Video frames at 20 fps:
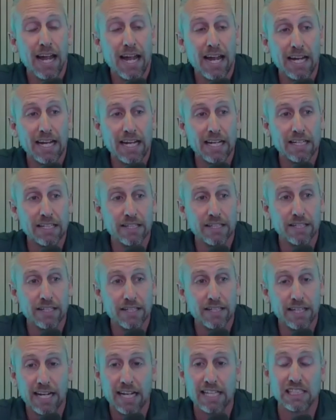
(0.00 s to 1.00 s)
and
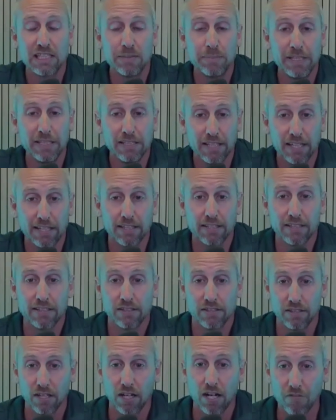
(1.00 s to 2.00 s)
it has to be like
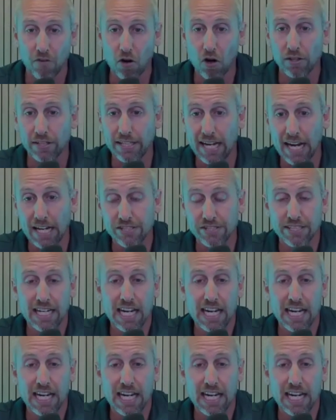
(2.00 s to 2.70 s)
of hard cash.